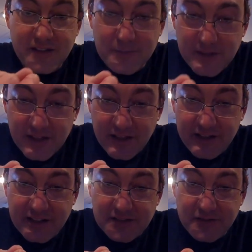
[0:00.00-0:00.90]
going to be
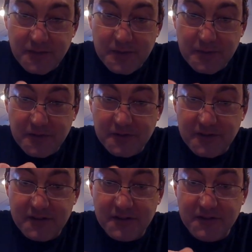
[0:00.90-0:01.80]
hilarious for you people
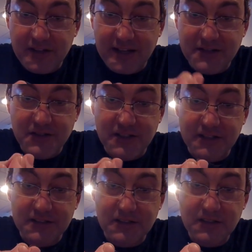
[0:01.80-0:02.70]
who tie
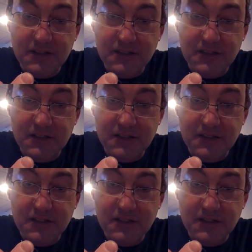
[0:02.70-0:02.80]
jigs,